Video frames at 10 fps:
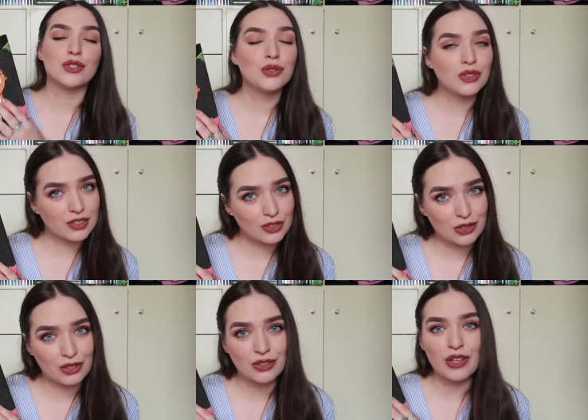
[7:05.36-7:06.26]
two
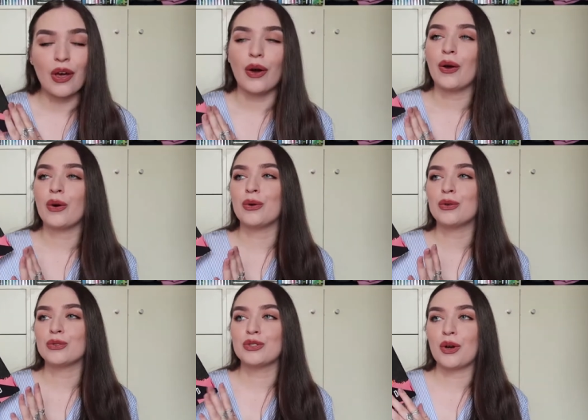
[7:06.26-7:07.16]
sisters who